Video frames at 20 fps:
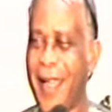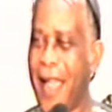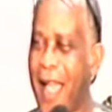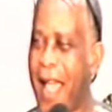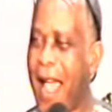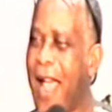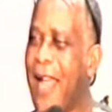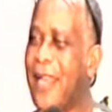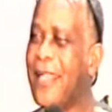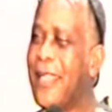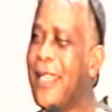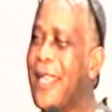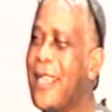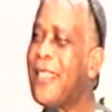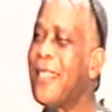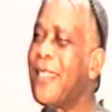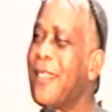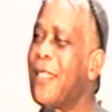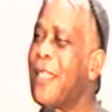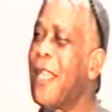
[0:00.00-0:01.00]
And these
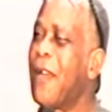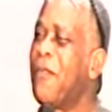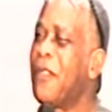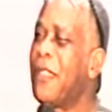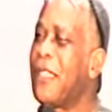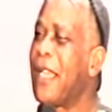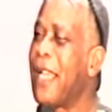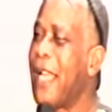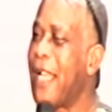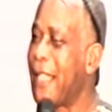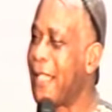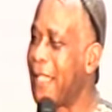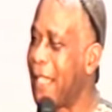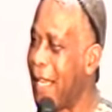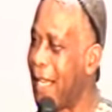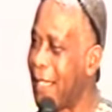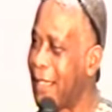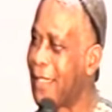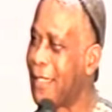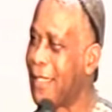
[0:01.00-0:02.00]
70
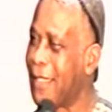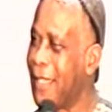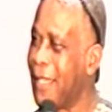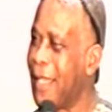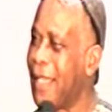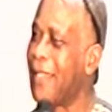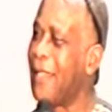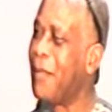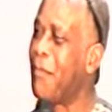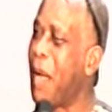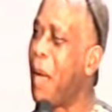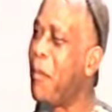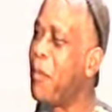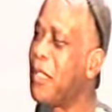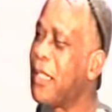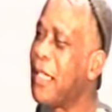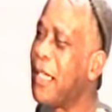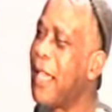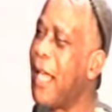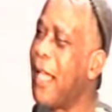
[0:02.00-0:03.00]
elders, the Bible
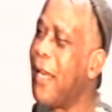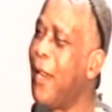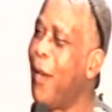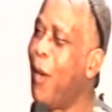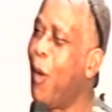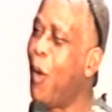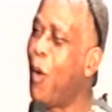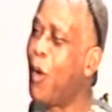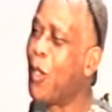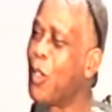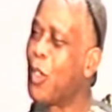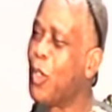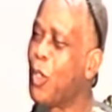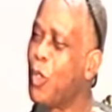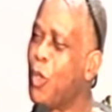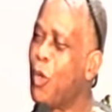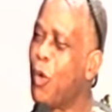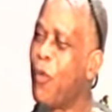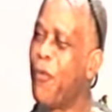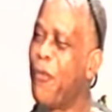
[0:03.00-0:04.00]
said that the Lord
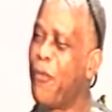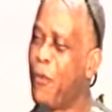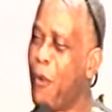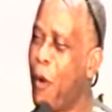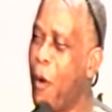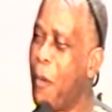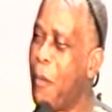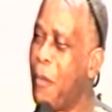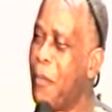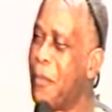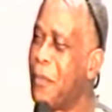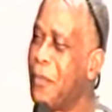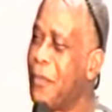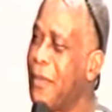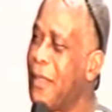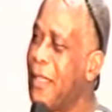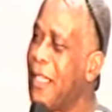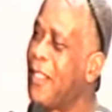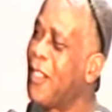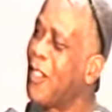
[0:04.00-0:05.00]
took from
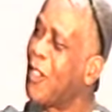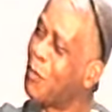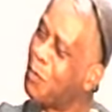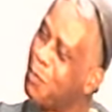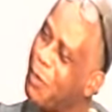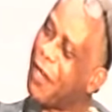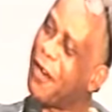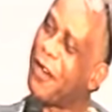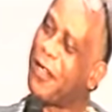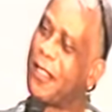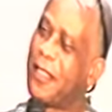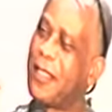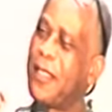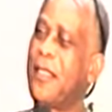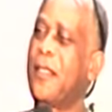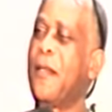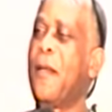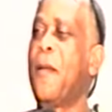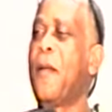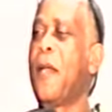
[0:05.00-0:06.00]
the
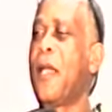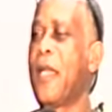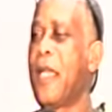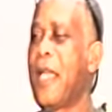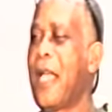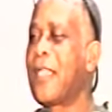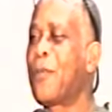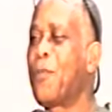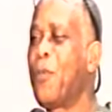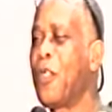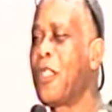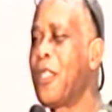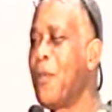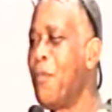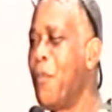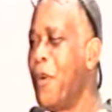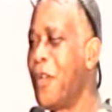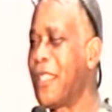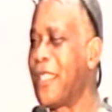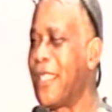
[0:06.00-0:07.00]
Spirit he has put in
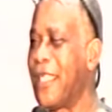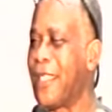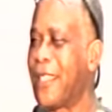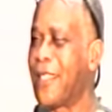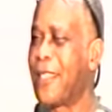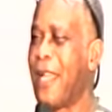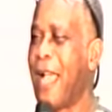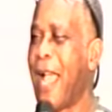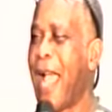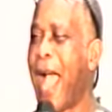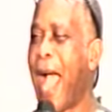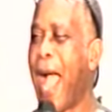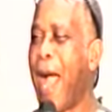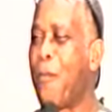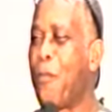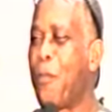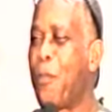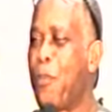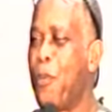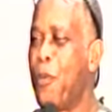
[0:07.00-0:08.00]
Moses
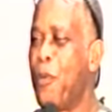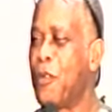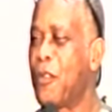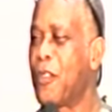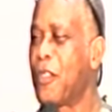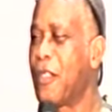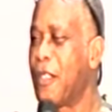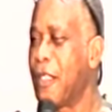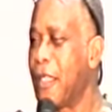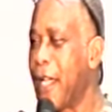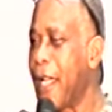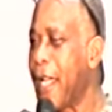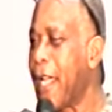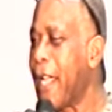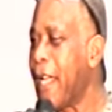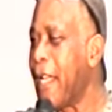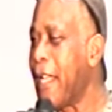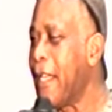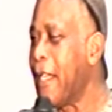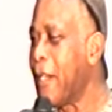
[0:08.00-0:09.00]
and put
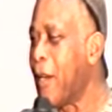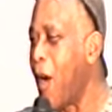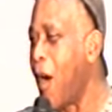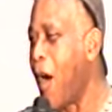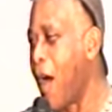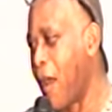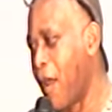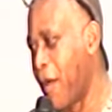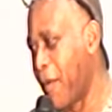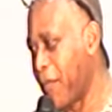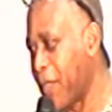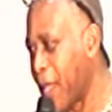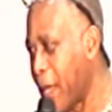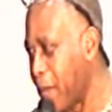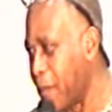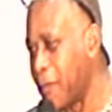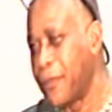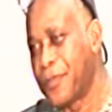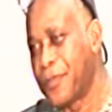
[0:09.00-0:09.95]
in all of them.